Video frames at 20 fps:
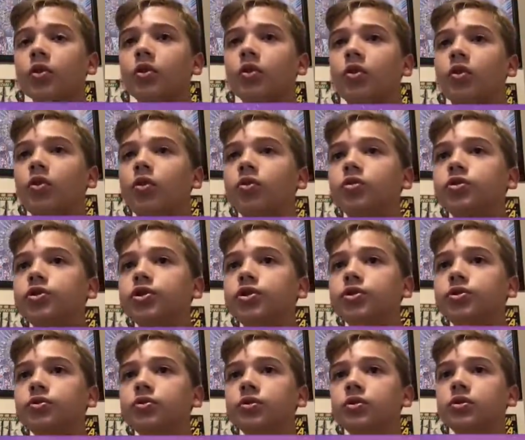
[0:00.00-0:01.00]

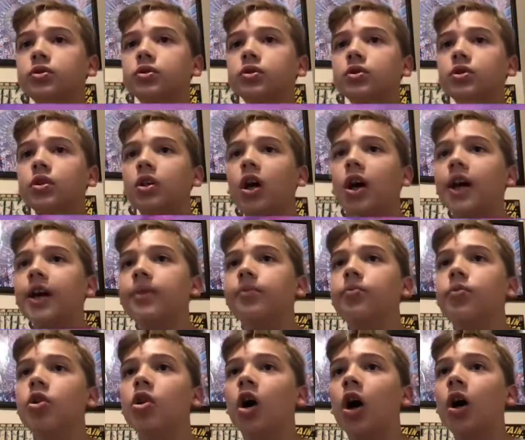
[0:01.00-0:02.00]
Oh, I
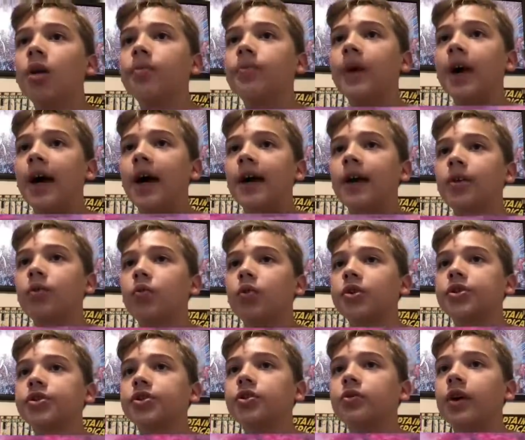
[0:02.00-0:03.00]
am not back
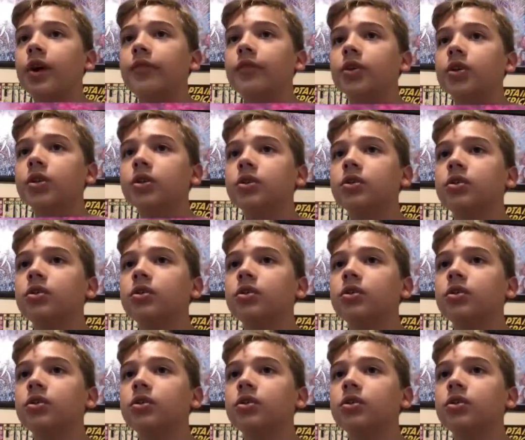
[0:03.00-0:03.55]
whatsoever.